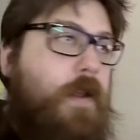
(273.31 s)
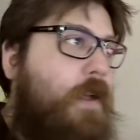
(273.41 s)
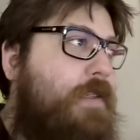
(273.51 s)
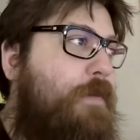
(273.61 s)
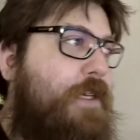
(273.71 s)

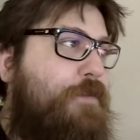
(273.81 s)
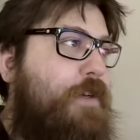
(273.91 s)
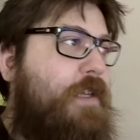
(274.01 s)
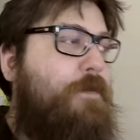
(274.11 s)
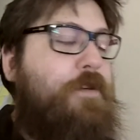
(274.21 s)
And something that's
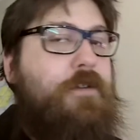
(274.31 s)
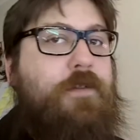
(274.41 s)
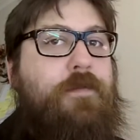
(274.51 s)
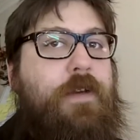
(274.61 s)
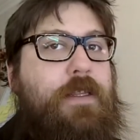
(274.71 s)
really
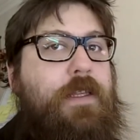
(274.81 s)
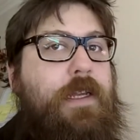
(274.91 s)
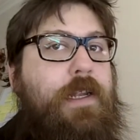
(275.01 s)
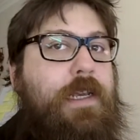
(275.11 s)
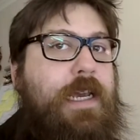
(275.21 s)
important with
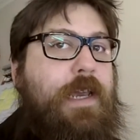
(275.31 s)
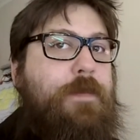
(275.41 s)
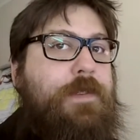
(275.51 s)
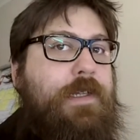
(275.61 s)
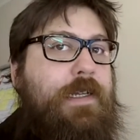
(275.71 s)
indie
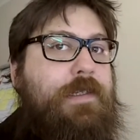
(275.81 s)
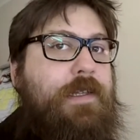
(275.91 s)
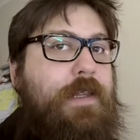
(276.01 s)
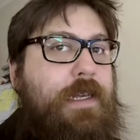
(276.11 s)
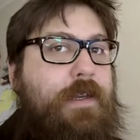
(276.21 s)
games is
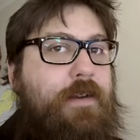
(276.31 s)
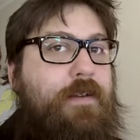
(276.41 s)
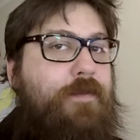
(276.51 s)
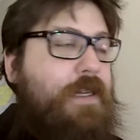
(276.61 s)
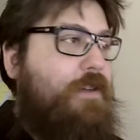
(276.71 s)
to think,
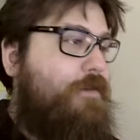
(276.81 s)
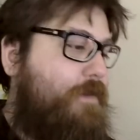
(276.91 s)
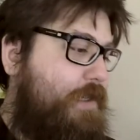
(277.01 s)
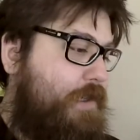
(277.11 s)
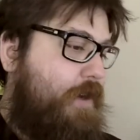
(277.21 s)
when you're
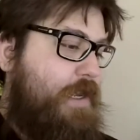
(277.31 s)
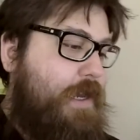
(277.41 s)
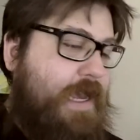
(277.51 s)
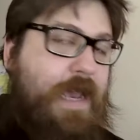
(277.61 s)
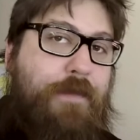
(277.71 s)
designing a
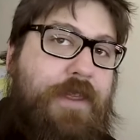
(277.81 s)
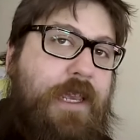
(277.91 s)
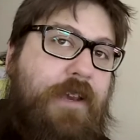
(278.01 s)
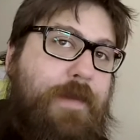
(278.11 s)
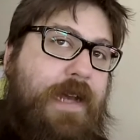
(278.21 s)
game,
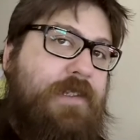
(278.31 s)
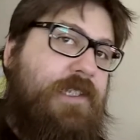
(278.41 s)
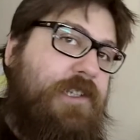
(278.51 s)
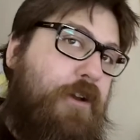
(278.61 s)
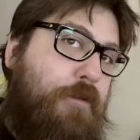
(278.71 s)
think about
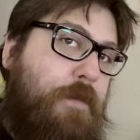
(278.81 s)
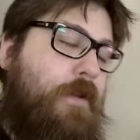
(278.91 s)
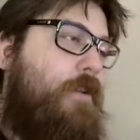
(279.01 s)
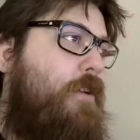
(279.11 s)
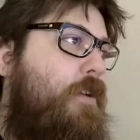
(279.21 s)
scope.
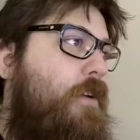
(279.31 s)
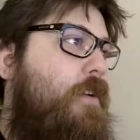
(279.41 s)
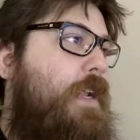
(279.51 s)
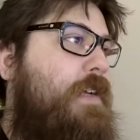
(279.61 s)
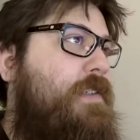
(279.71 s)

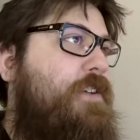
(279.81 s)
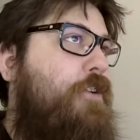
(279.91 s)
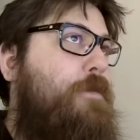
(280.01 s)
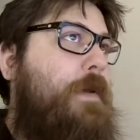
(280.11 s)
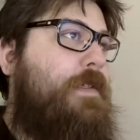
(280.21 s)
Now,
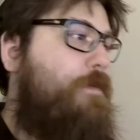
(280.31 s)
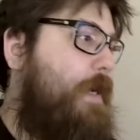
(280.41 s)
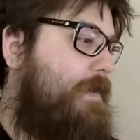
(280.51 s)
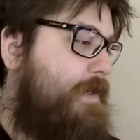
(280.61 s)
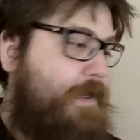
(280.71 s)
scope is
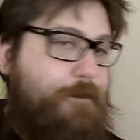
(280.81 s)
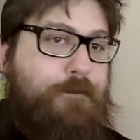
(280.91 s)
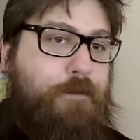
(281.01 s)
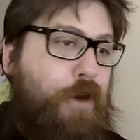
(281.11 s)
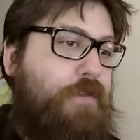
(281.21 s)
basically,
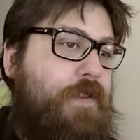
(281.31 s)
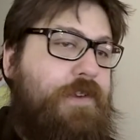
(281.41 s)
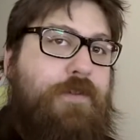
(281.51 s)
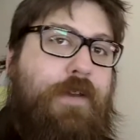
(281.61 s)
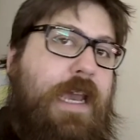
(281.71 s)
what
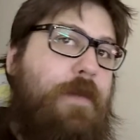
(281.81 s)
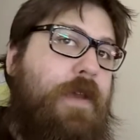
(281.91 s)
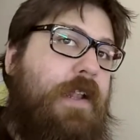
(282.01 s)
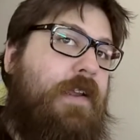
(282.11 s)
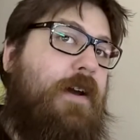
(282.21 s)
does your
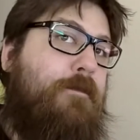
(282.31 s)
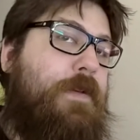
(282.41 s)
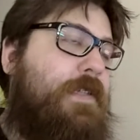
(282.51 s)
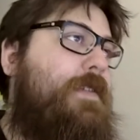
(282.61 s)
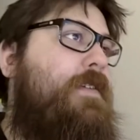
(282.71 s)
game
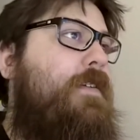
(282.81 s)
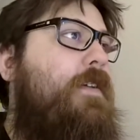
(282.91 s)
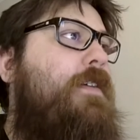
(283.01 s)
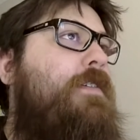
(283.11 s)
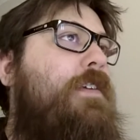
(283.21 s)
encompass?
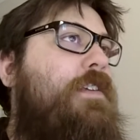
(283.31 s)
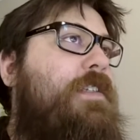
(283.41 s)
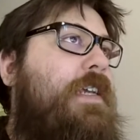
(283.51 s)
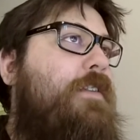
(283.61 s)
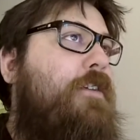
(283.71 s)
You
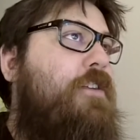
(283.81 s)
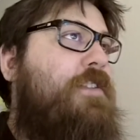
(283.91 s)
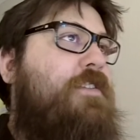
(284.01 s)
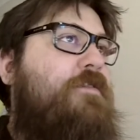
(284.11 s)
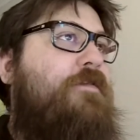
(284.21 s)
see
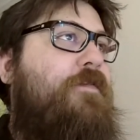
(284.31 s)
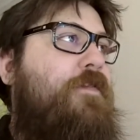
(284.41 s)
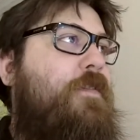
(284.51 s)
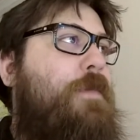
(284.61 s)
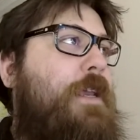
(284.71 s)
lots
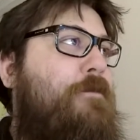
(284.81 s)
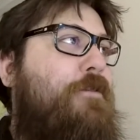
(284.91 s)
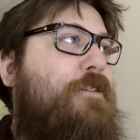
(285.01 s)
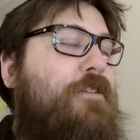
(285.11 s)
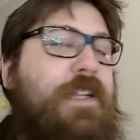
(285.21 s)
of
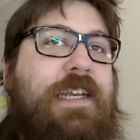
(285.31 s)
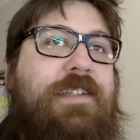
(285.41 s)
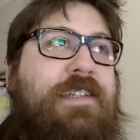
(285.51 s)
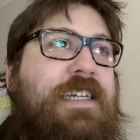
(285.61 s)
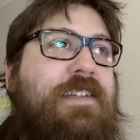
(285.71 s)
people on the
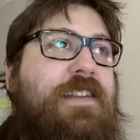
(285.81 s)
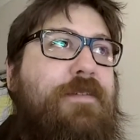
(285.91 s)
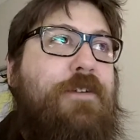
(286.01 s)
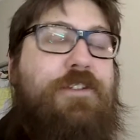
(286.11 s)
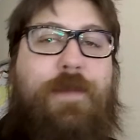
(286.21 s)
internet
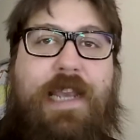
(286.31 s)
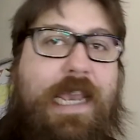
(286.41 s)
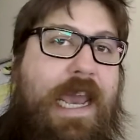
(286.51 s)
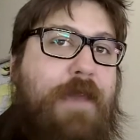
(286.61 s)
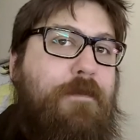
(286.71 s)
that want to make a
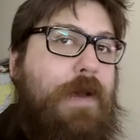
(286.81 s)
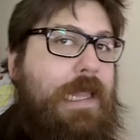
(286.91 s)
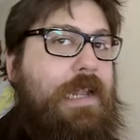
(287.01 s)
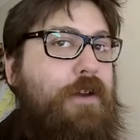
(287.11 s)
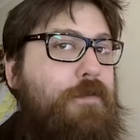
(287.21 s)
game, but
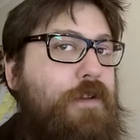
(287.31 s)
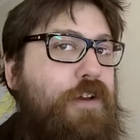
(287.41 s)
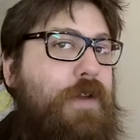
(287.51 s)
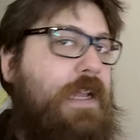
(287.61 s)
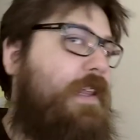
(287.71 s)
they don't know
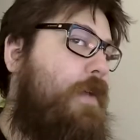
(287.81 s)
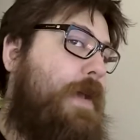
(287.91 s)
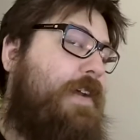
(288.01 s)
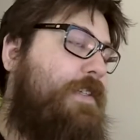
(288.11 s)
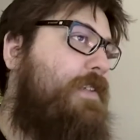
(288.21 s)
anything
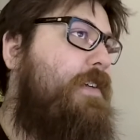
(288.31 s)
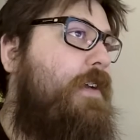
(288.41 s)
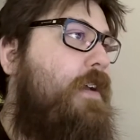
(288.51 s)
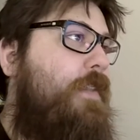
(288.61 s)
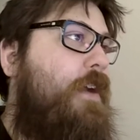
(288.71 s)
about it.
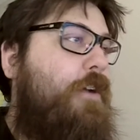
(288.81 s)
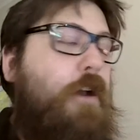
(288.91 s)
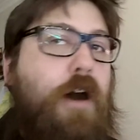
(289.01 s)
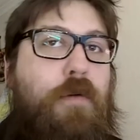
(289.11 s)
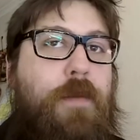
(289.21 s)
They'll
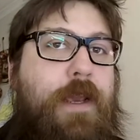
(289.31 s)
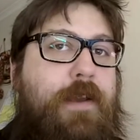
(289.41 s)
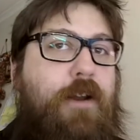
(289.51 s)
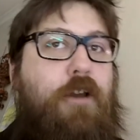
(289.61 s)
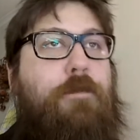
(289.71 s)
go, I want to make
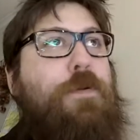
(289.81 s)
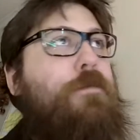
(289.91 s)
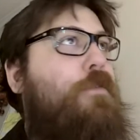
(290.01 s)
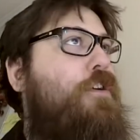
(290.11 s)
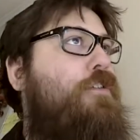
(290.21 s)
an
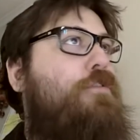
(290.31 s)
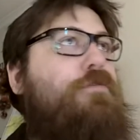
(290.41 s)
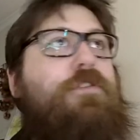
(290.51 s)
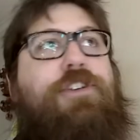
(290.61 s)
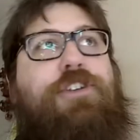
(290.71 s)
open
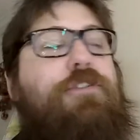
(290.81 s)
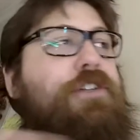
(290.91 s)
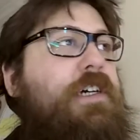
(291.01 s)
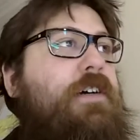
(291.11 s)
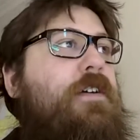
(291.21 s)
world
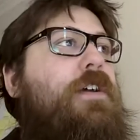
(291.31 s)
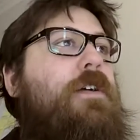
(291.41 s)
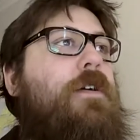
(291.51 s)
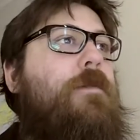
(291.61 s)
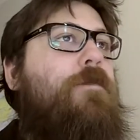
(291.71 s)
shooter
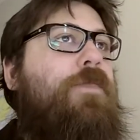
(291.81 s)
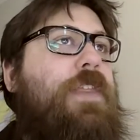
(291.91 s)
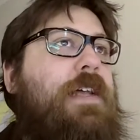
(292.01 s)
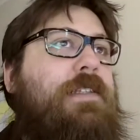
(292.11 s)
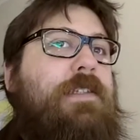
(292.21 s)

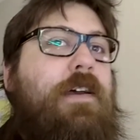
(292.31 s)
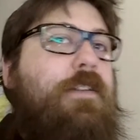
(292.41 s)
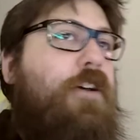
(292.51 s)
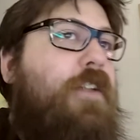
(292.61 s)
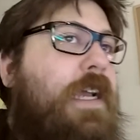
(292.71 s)
that's a
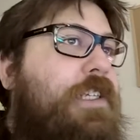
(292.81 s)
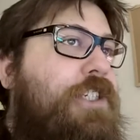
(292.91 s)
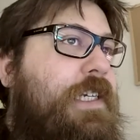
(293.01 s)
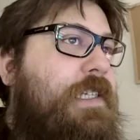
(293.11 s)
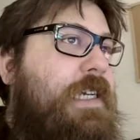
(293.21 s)
lot like
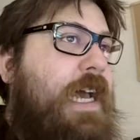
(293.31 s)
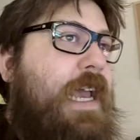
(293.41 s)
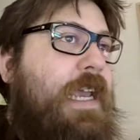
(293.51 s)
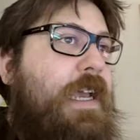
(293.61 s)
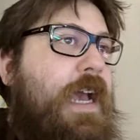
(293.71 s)

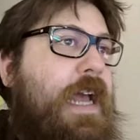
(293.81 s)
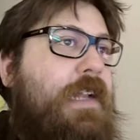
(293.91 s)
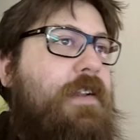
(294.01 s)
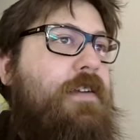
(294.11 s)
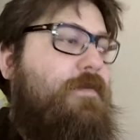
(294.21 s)
GTA
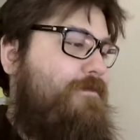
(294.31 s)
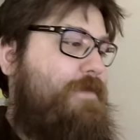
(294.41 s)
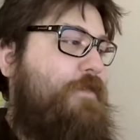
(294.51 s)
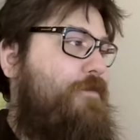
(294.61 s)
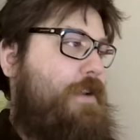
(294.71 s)
and
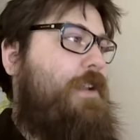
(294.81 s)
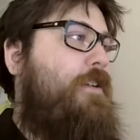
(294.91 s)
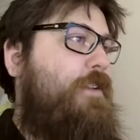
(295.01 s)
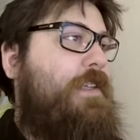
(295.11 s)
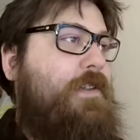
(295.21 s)
different in
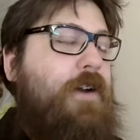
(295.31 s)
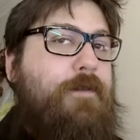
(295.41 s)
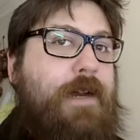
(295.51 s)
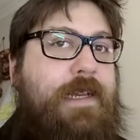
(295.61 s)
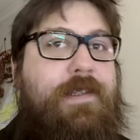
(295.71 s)
only
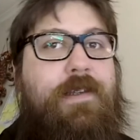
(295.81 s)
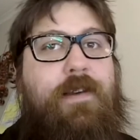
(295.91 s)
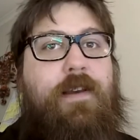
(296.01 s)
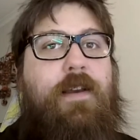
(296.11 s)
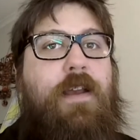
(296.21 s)
slight ways.
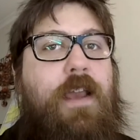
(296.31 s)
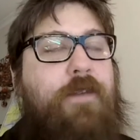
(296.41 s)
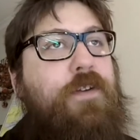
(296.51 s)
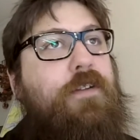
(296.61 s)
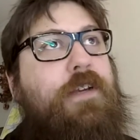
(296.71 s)

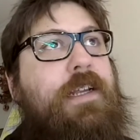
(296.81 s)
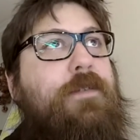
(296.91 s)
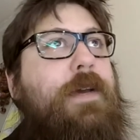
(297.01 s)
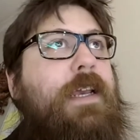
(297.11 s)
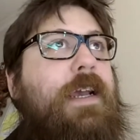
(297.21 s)
If you're looking
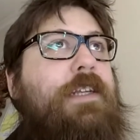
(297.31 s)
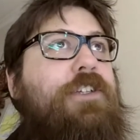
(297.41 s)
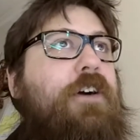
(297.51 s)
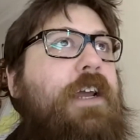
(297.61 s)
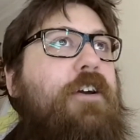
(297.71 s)
to make a
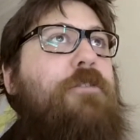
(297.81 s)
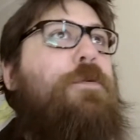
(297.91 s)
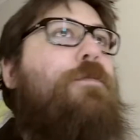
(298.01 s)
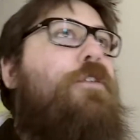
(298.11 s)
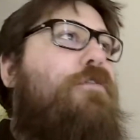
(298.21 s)
giant
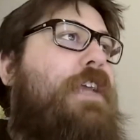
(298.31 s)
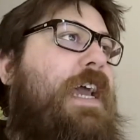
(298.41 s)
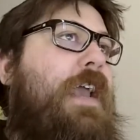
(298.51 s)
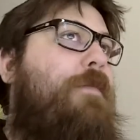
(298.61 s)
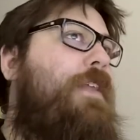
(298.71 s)
open world
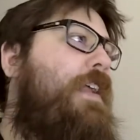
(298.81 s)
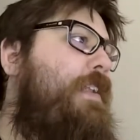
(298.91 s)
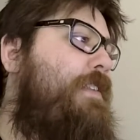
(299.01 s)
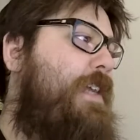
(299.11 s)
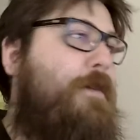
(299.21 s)
game that
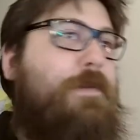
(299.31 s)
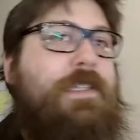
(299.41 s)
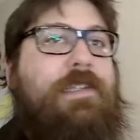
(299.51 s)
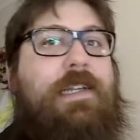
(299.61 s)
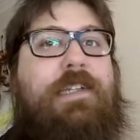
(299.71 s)

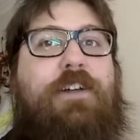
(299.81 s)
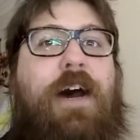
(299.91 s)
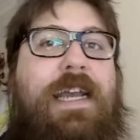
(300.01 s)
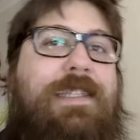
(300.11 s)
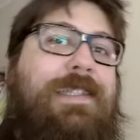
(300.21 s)
encompasses an
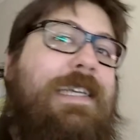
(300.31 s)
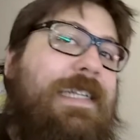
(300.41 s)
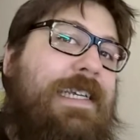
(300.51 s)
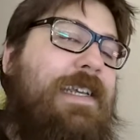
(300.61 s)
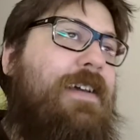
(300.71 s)
entire
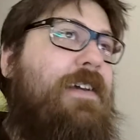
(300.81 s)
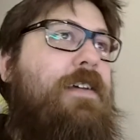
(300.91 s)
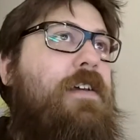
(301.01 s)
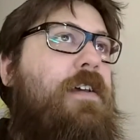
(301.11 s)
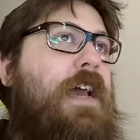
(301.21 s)
city,
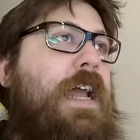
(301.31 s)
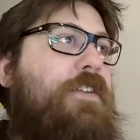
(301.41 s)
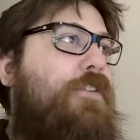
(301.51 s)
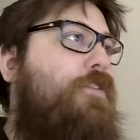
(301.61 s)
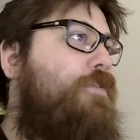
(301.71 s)
and
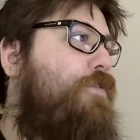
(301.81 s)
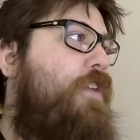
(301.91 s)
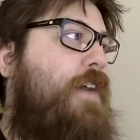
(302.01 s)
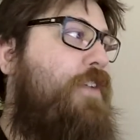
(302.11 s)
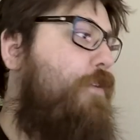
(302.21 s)
you're
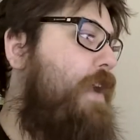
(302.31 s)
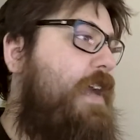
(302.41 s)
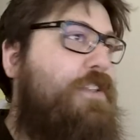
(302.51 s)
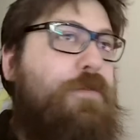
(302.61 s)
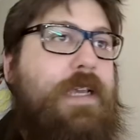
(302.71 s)
driving
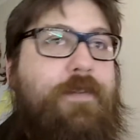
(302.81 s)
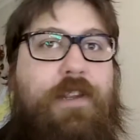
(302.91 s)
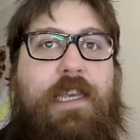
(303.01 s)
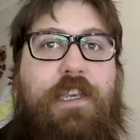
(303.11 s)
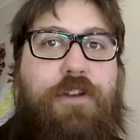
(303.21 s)
around doing
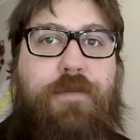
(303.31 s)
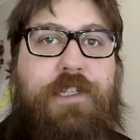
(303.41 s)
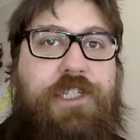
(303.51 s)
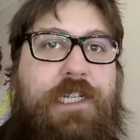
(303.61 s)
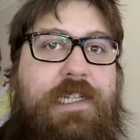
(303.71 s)
everything you do
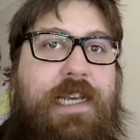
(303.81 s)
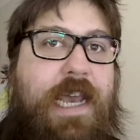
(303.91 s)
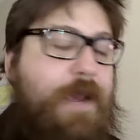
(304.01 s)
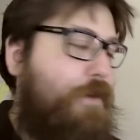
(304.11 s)
in GTA